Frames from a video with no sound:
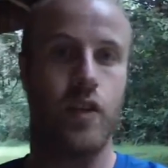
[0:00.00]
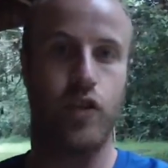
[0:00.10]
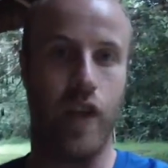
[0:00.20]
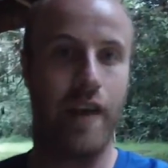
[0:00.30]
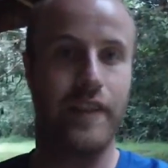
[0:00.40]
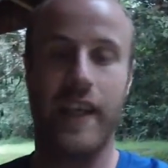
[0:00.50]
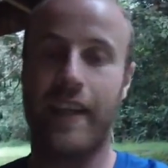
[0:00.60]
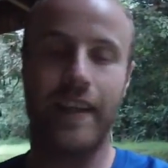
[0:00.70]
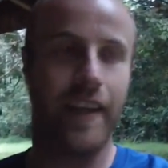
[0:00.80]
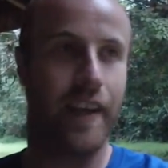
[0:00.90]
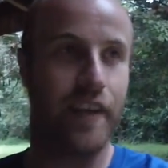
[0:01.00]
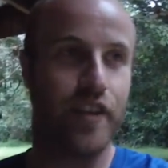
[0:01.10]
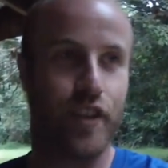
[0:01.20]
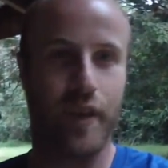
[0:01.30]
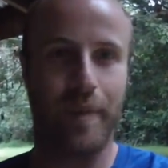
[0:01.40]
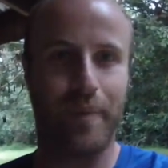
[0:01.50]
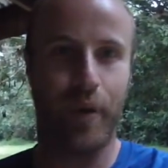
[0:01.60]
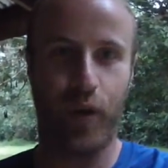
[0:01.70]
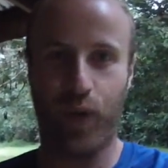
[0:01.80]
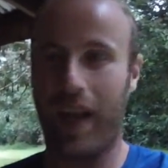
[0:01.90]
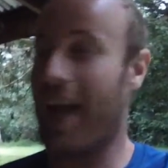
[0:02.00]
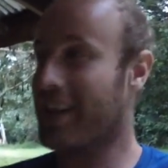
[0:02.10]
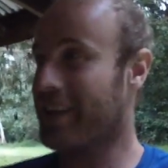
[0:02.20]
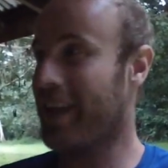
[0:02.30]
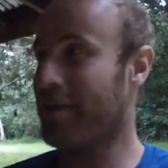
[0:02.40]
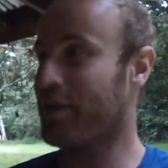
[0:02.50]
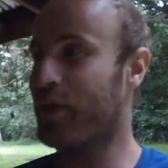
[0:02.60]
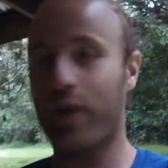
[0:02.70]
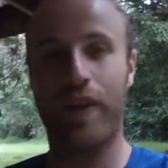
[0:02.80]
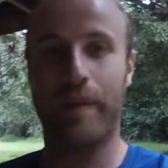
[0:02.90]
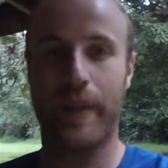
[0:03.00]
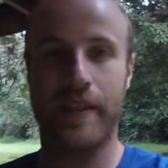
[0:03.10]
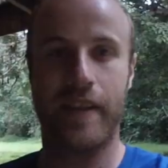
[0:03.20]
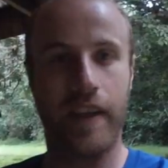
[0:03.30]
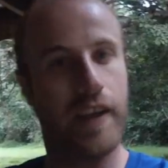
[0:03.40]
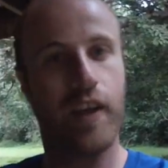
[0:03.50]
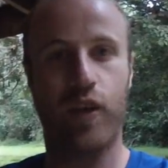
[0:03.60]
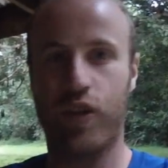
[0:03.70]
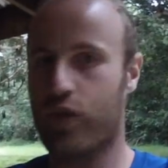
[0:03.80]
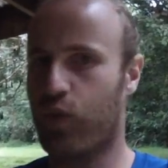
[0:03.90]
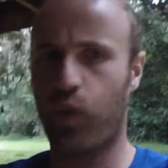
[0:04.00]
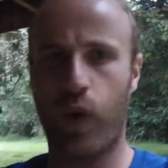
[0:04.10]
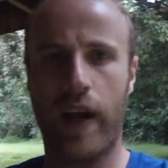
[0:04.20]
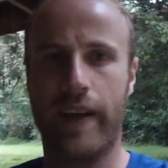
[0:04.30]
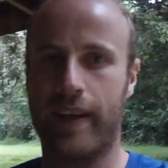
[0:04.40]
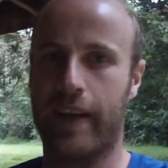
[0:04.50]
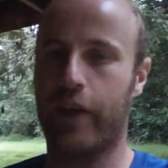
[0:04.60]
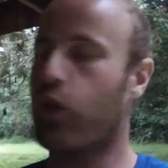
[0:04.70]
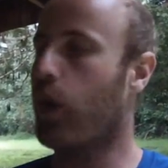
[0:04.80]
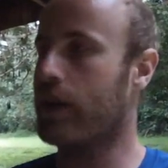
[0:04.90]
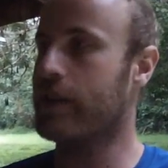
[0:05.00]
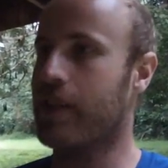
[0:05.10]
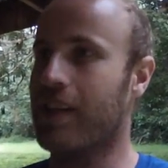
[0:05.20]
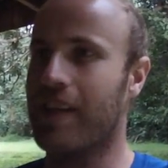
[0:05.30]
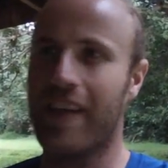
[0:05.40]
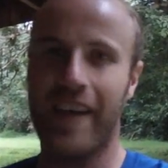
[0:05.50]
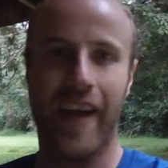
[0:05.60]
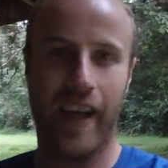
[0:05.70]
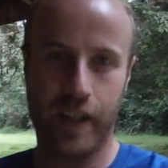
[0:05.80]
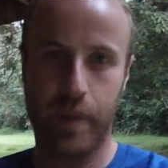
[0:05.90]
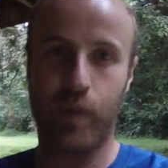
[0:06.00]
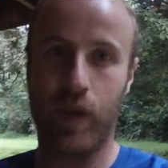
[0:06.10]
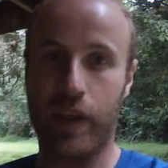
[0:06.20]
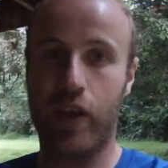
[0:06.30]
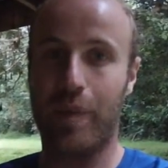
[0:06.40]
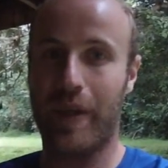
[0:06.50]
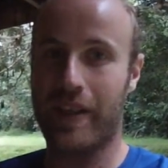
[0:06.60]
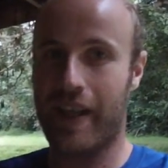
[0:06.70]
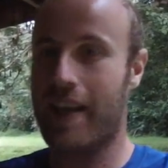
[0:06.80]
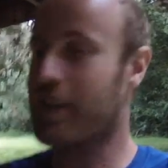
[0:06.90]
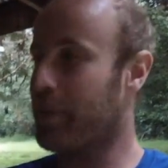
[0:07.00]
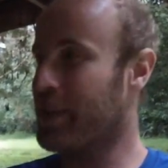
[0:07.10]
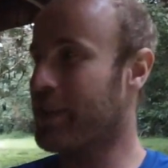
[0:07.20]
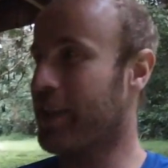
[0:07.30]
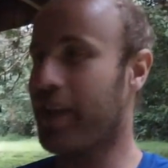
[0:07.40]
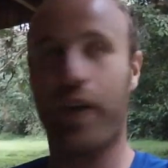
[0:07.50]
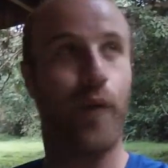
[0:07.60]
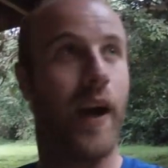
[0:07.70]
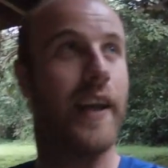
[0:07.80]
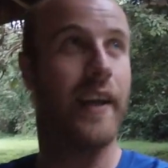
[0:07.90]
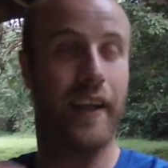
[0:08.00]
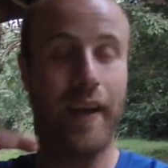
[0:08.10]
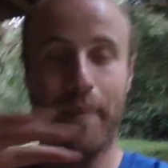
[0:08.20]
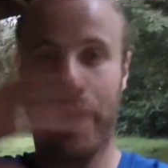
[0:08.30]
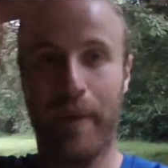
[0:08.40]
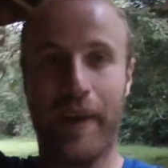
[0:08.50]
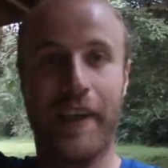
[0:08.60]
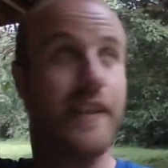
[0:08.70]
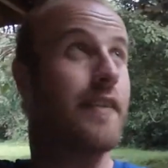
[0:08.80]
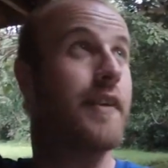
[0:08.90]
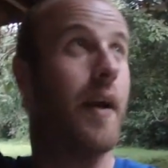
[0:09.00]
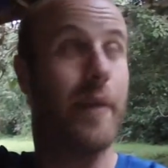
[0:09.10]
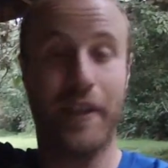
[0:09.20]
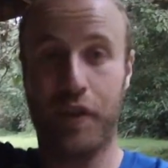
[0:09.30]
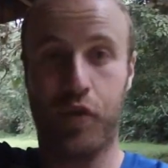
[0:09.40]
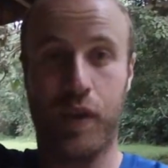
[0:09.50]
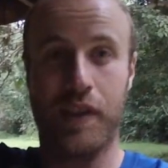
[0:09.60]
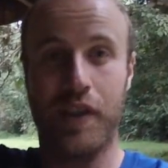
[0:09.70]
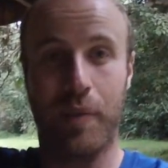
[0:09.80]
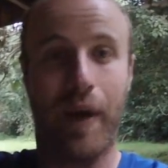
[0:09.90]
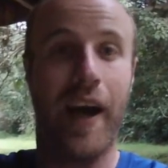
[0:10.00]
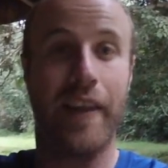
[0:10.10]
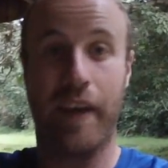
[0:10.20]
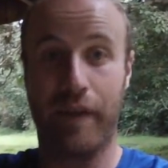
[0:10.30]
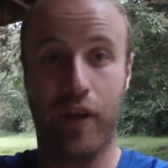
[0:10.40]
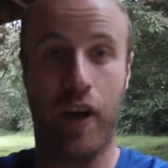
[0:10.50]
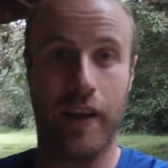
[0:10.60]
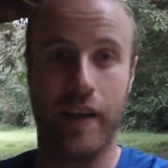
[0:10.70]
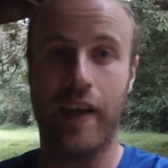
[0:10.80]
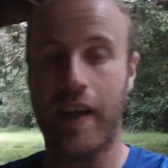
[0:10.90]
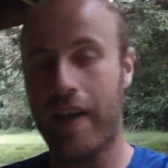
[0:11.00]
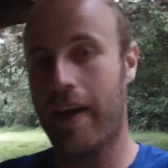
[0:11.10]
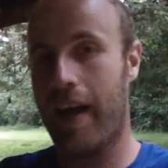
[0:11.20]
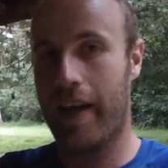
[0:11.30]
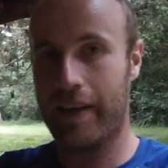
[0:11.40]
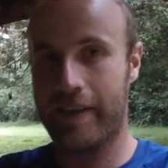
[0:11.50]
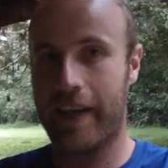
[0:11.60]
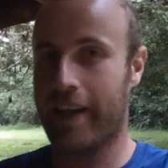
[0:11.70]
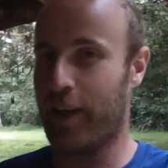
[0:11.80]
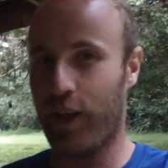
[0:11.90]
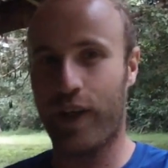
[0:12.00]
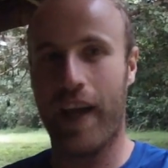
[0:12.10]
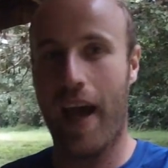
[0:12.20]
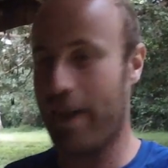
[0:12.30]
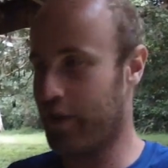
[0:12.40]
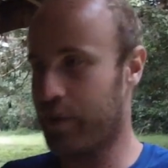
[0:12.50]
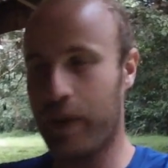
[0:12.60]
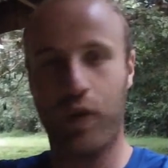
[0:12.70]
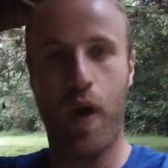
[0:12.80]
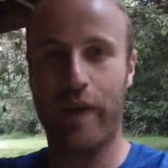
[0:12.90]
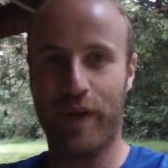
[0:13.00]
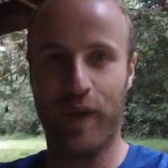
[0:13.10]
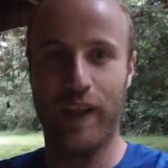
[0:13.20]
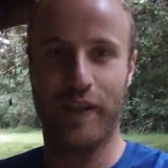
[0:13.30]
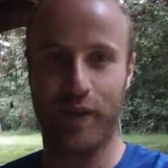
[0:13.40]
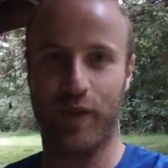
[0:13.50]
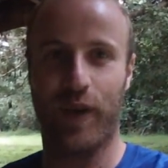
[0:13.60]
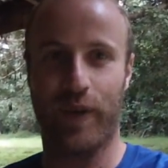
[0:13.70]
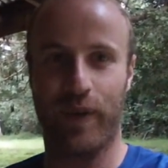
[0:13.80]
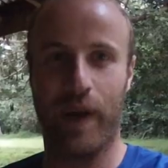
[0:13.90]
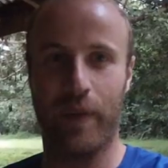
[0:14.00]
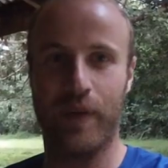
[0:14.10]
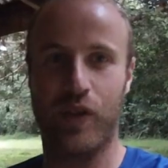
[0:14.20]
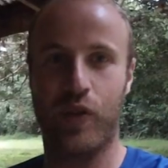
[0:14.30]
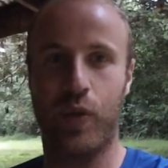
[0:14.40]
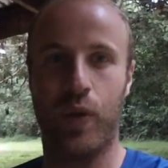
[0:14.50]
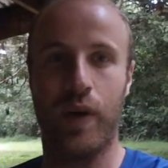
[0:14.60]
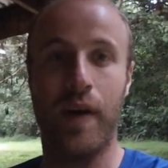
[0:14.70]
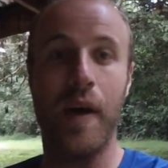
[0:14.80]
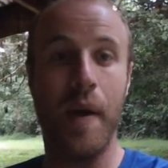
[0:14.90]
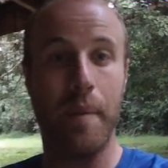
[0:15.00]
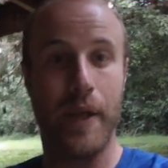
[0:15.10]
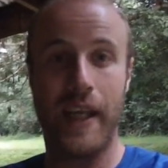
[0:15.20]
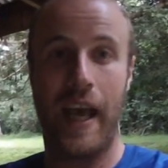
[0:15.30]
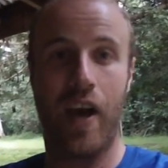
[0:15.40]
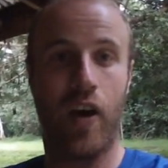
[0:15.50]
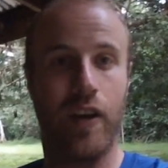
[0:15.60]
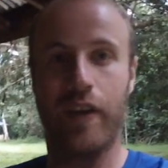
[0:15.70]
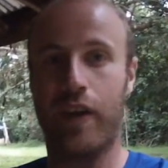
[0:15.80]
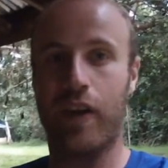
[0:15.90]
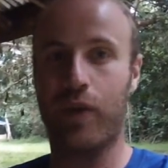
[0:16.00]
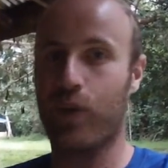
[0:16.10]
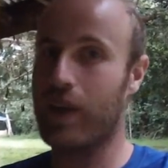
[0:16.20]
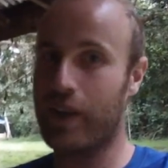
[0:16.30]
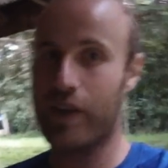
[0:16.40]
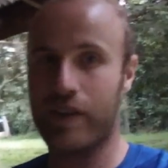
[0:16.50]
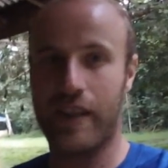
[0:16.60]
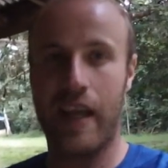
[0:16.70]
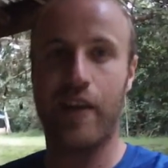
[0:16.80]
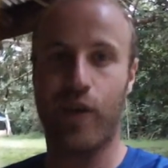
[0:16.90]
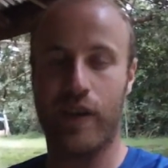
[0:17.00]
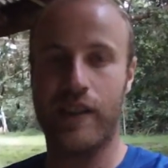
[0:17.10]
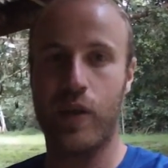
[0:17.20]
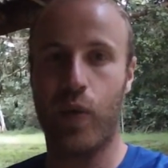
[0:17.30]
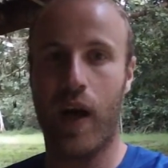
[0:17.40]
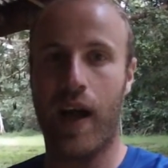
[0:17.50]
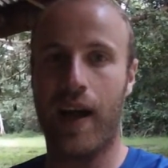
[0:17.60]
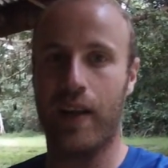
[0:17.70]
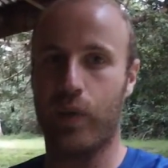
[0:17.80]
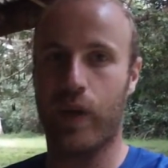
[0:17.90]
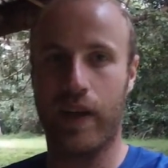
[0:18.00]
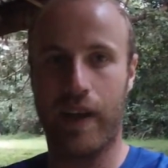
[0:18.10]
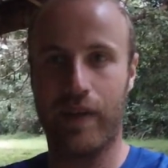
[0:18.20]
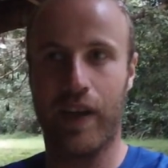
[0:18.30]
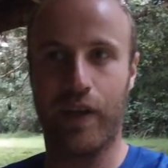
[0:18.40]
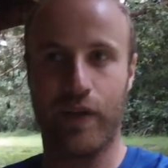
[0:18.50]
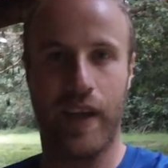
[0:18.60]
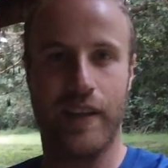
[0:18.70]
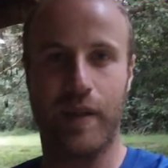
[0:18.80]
So yeah, I've taken kind of just a pretty relaxing afternoon. I've been sitting here and just writing like crazy. And it's been really good because as I've been sitting here writing, a couple of monkeys have come into trees nearby that have gone and taken a look at. And there's been quite a few lizards running around, which is cool. But yeah, all in all, a really good day here on Tiwai Island. We're going to have another day